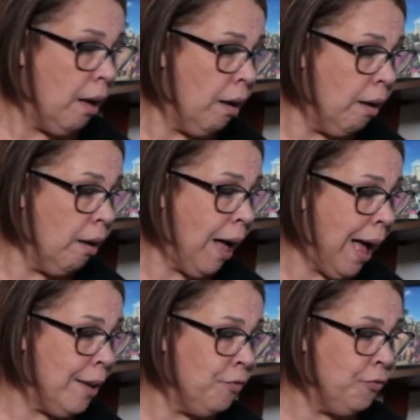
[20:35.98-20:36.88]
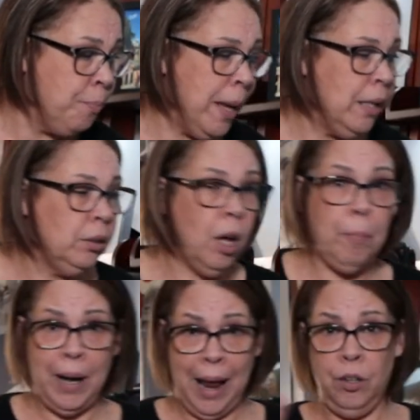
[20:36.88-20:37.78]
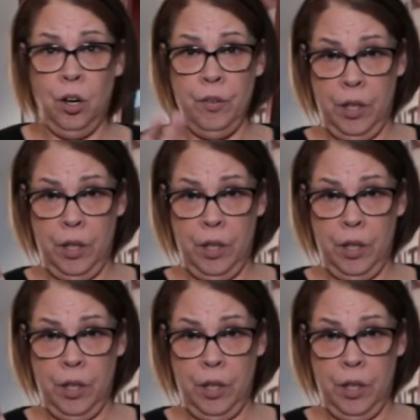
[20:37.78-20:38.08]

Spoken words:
I picked up and I learned